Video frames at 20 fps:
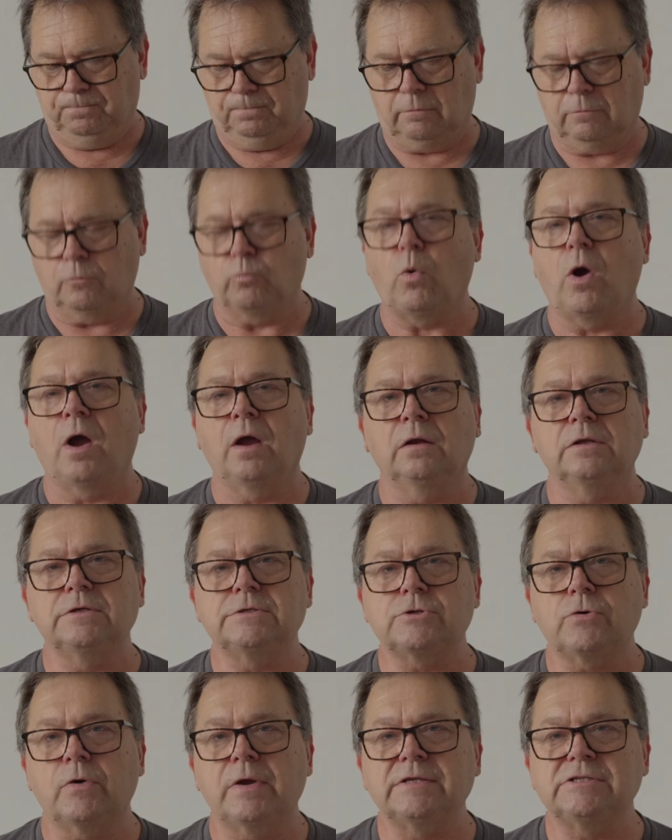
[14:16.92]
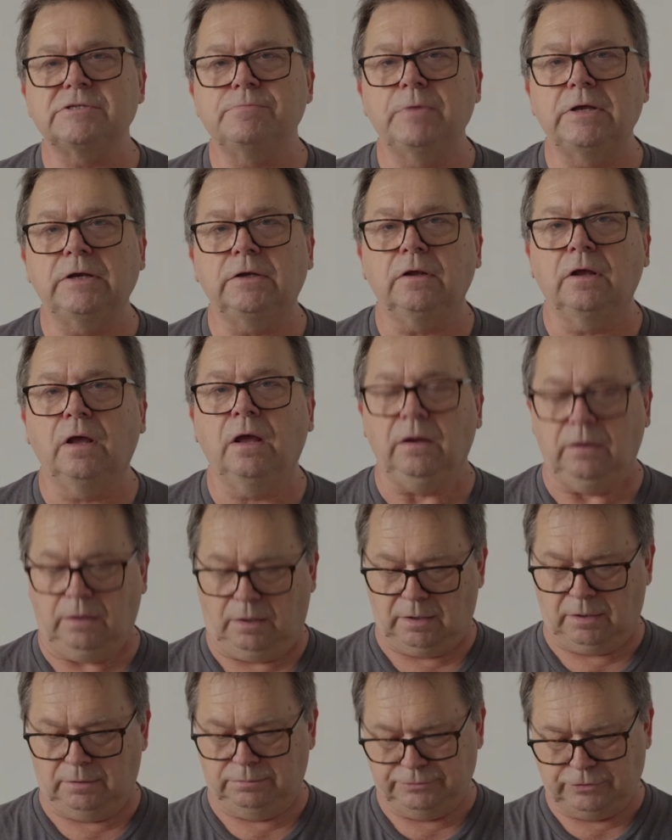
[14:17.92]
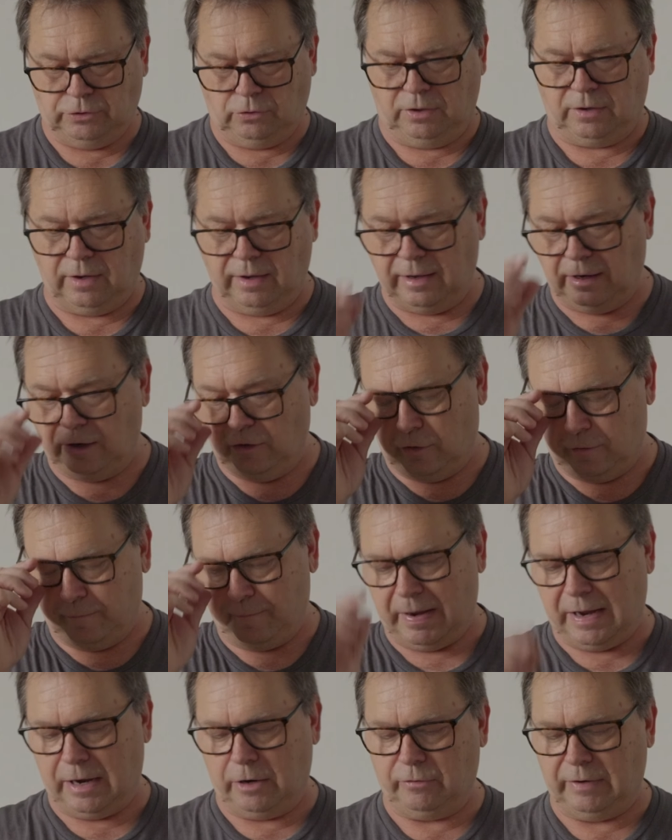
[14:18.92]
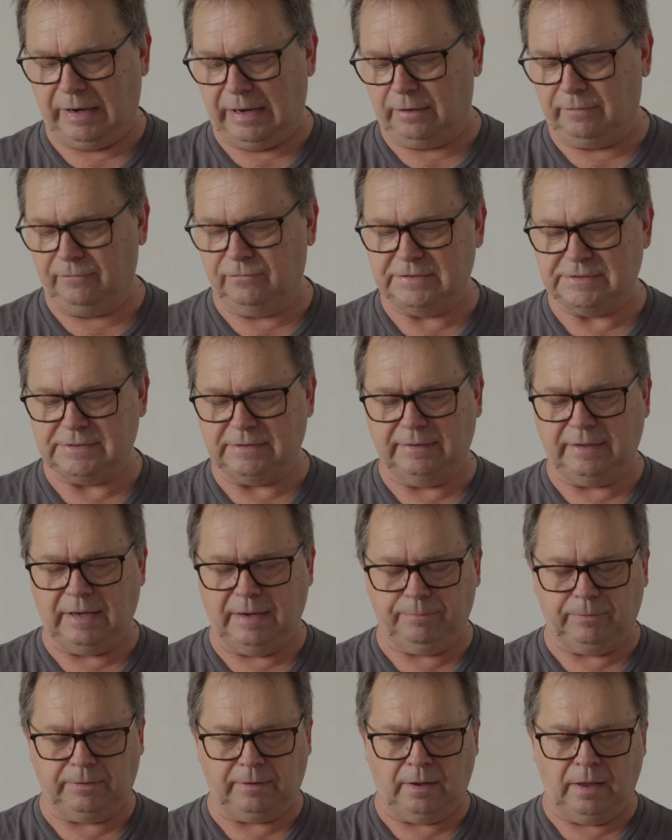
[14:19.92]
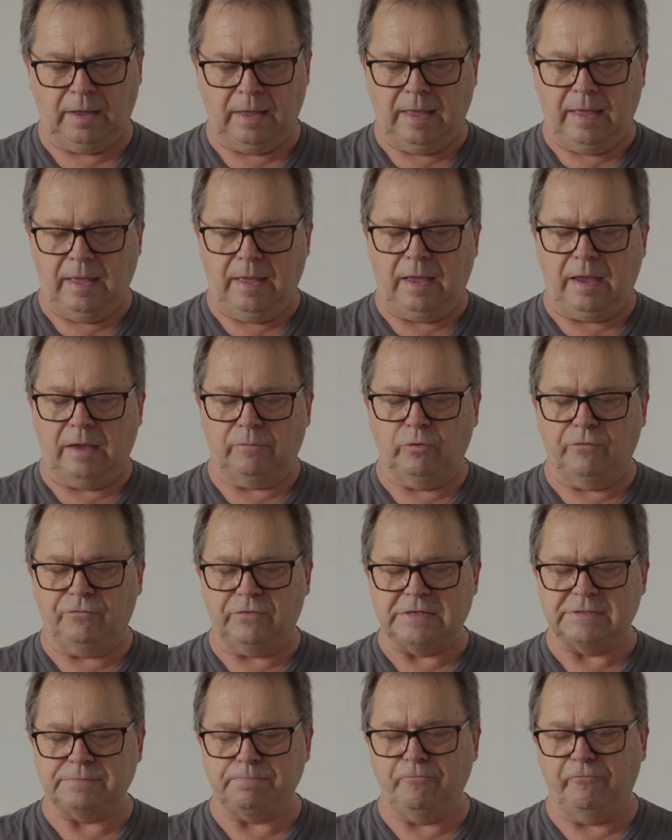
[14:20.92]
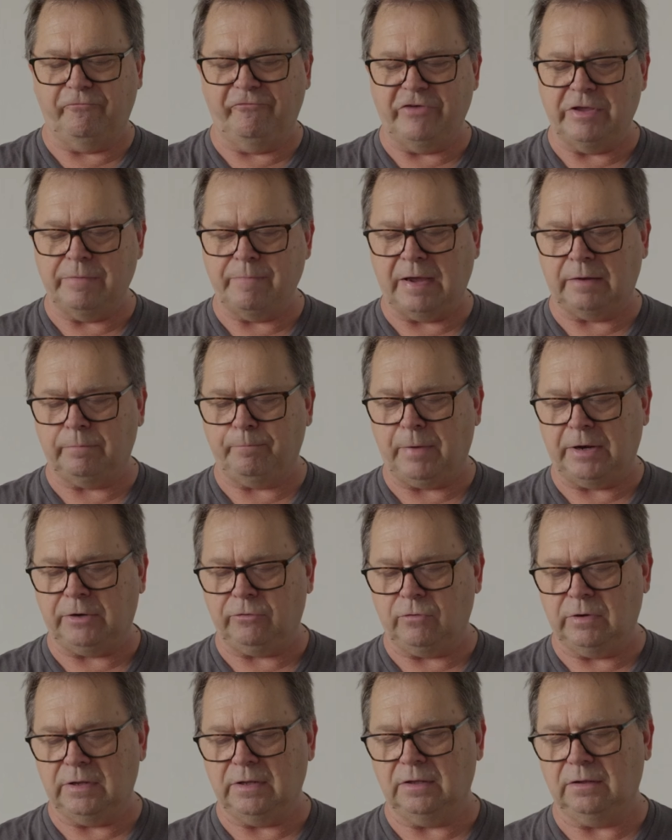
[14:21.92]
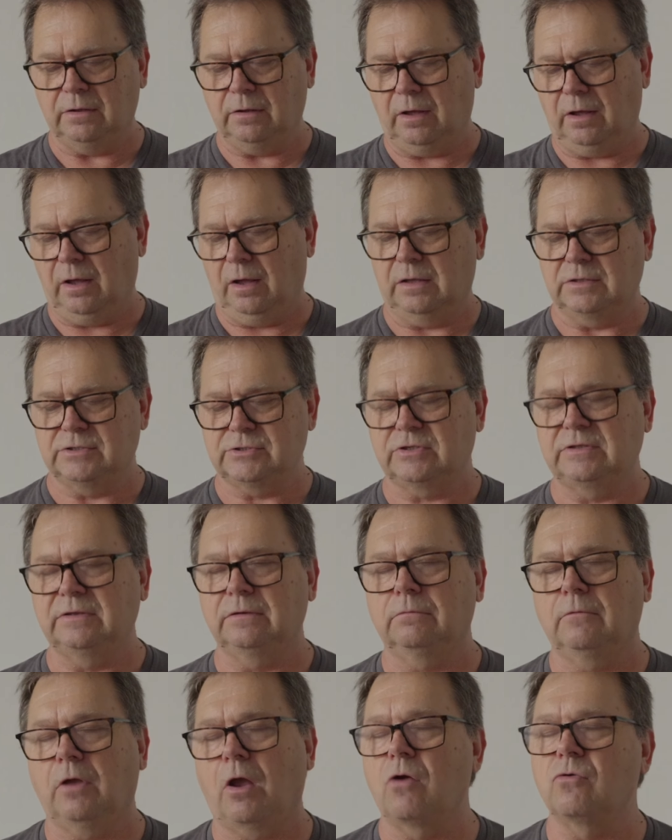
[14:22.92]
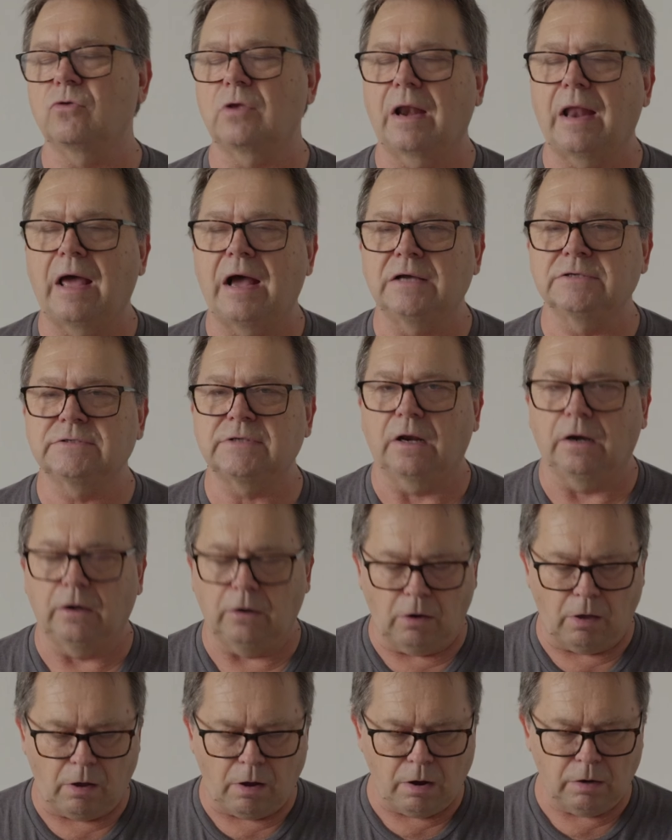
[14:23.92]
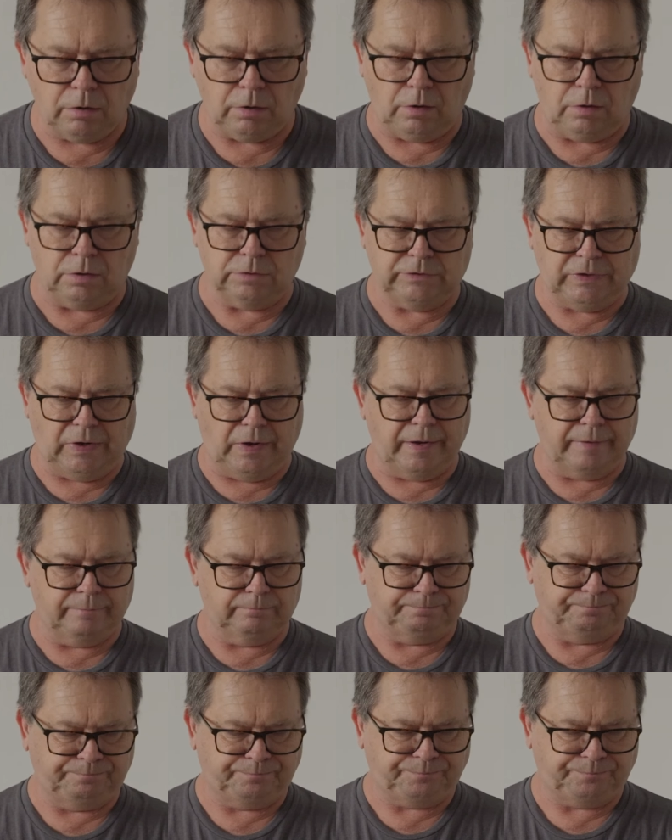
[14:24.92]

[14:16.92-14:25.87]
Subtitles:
wireless transmitter, so I can get a lot of power out of this adapter. And with this V-mount battery, it's going to last a long, long time.